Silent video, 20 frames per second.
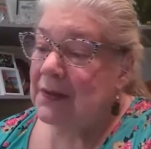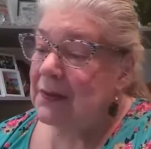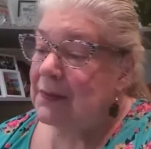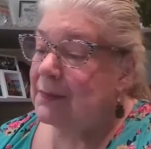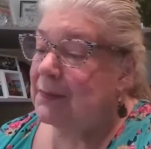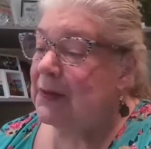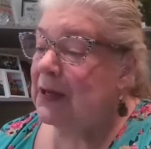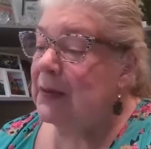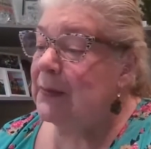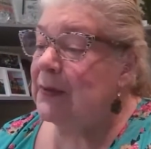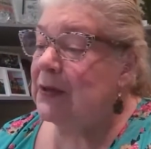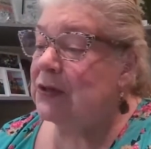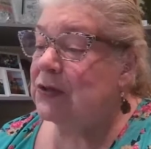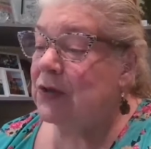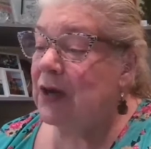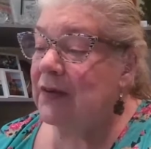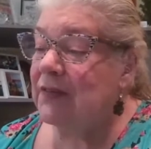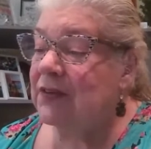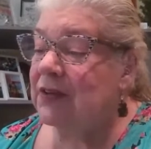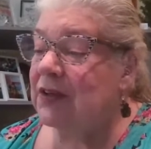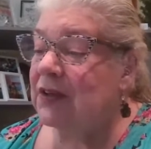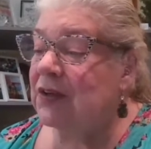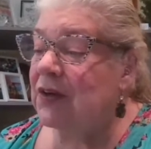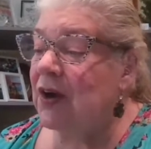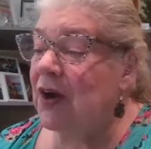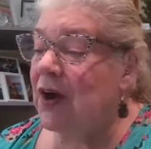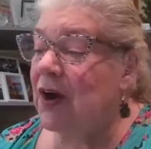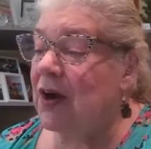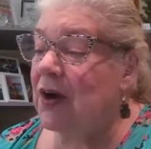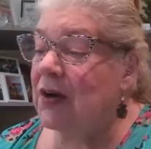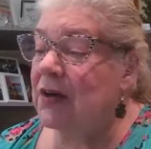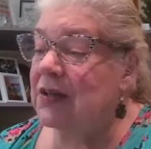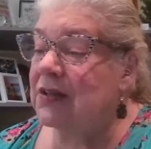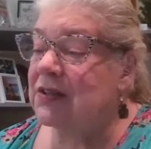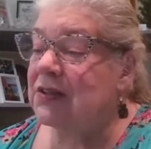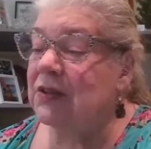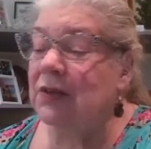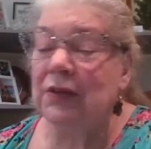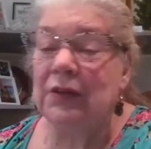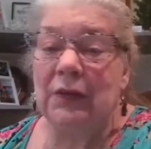Maybe driving a car is
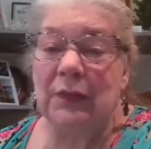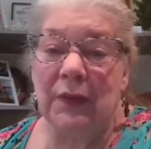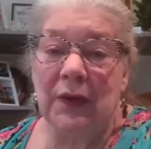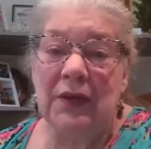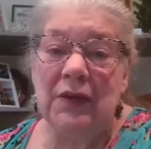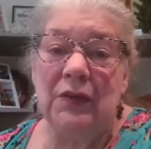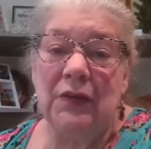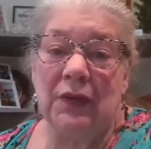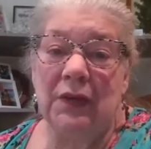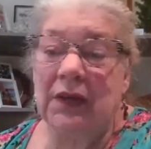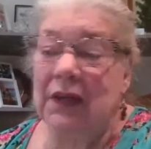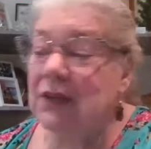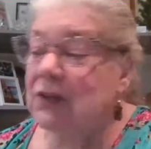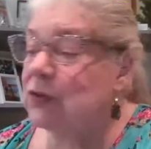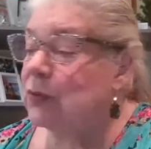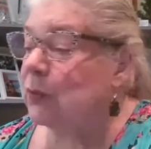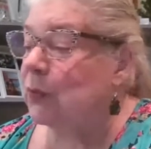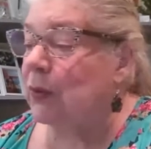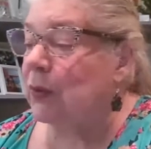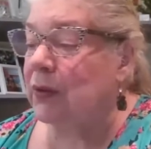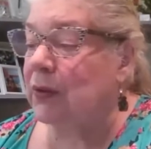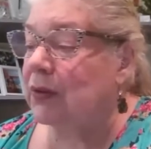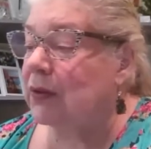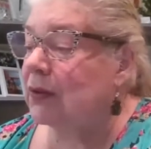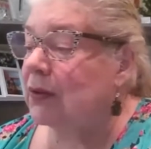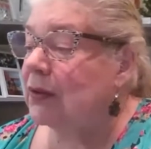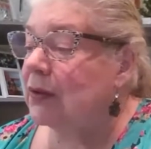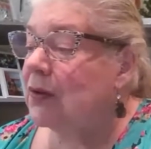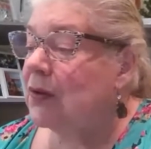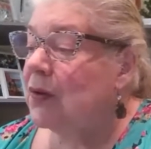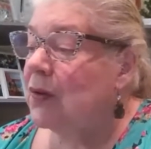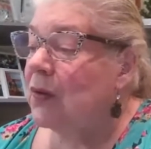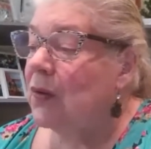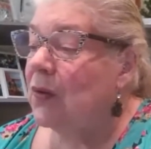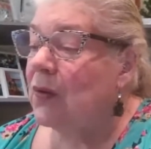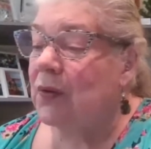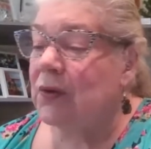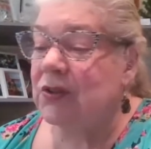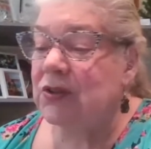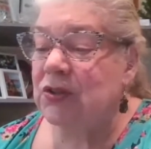the only way you can get to work,
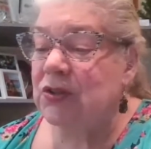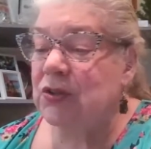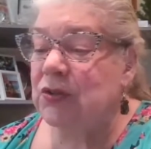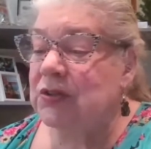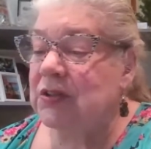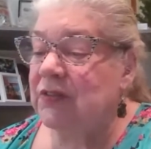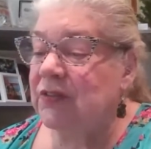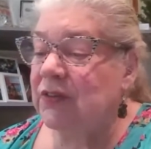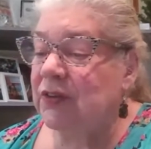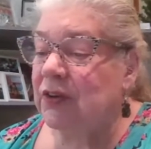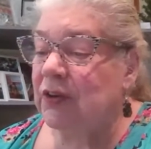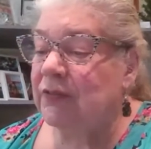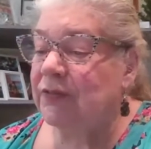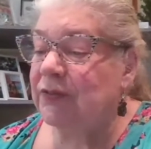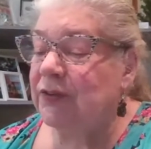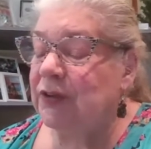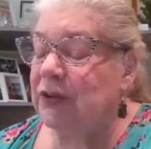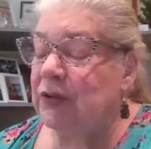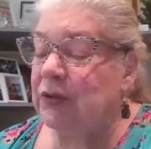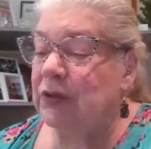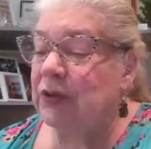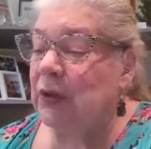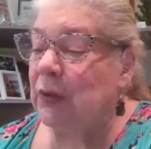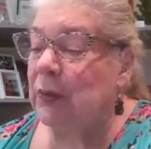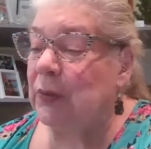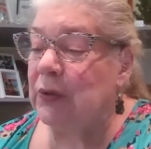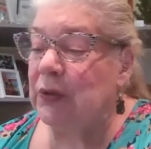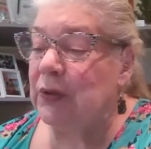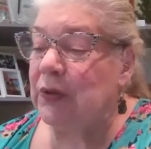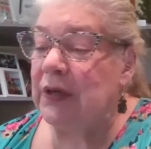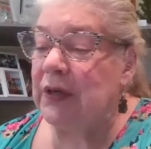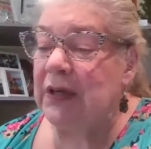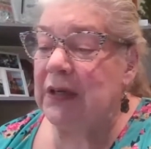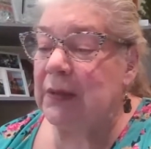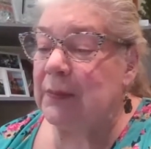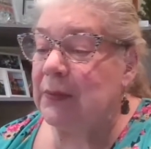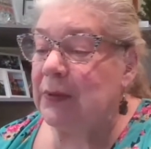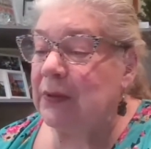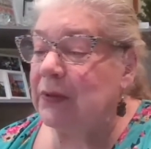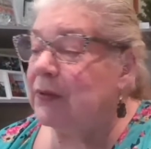or it's too difficult for you to lower your
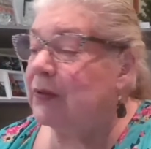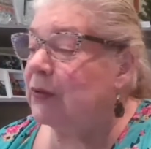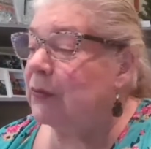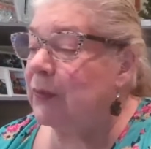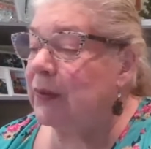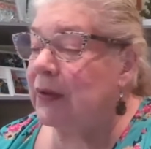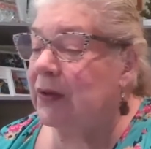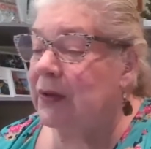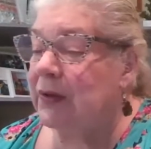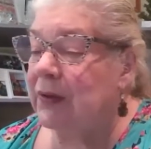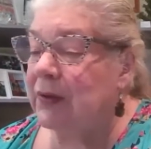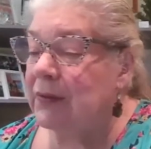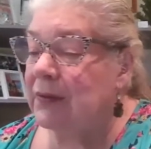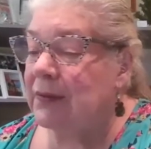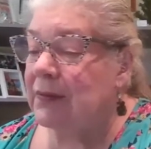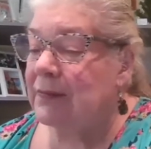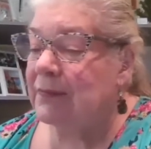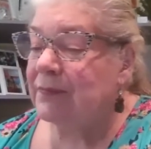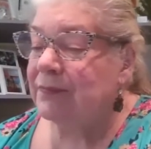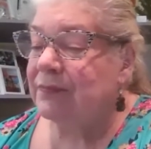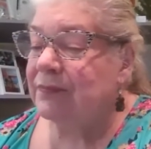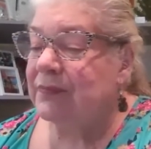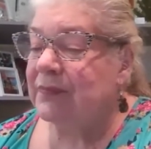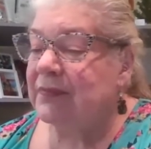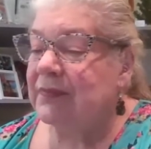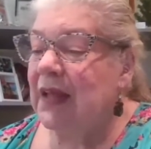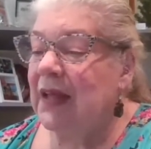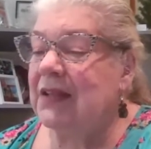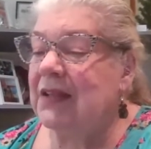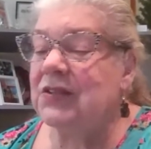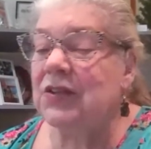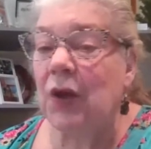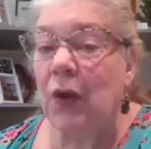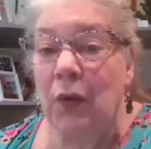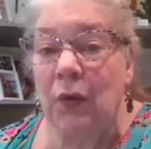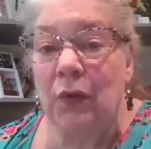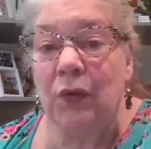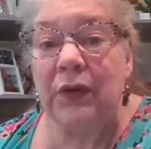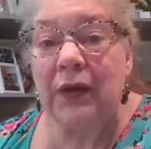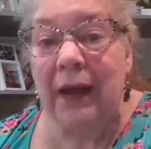heating bill in the winter. That's
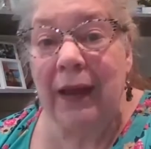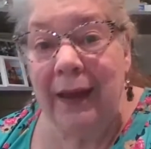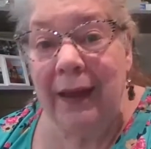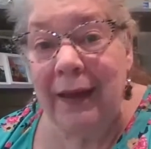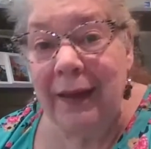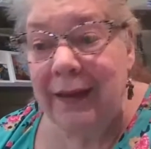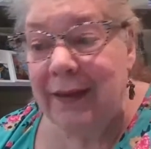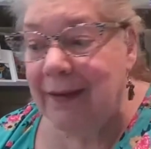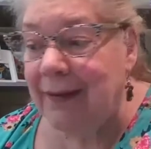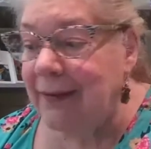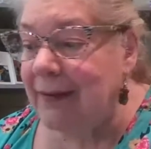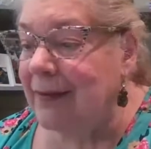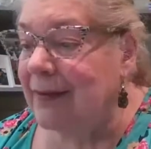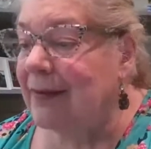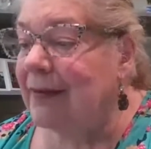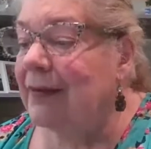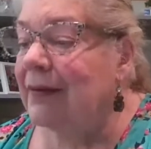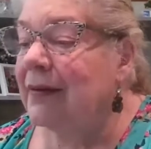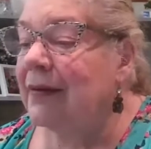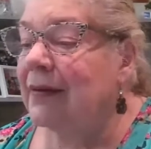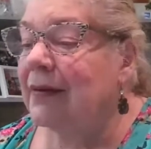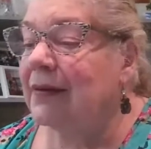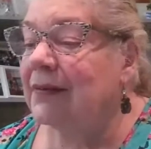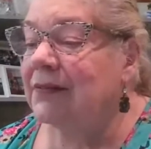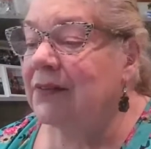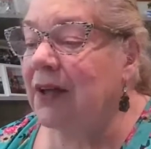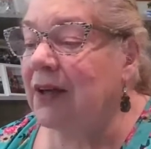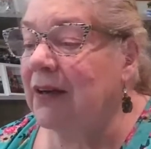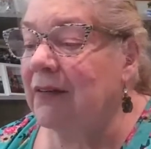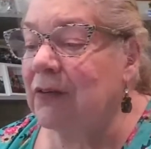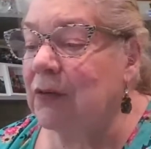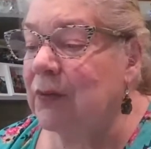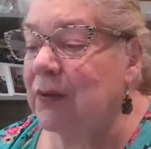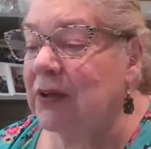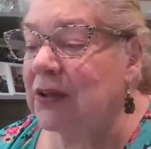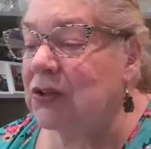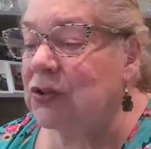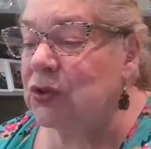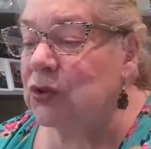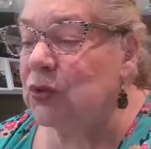okay. Not everyone
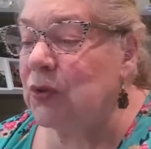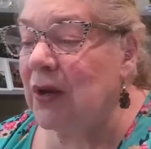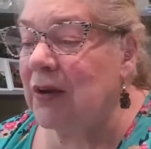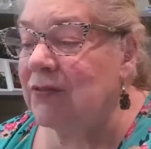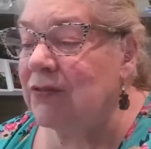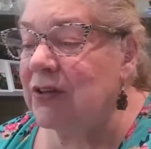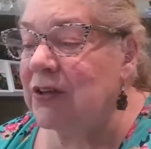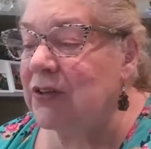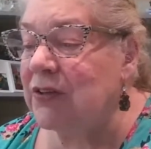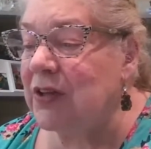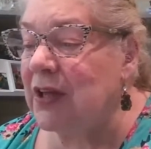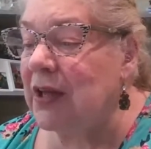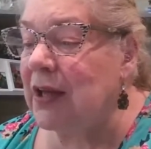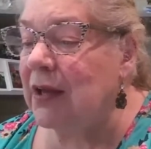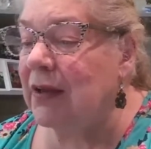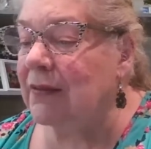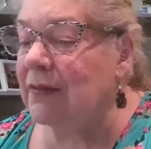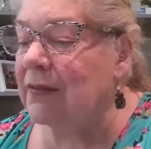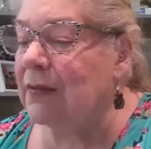can do everything.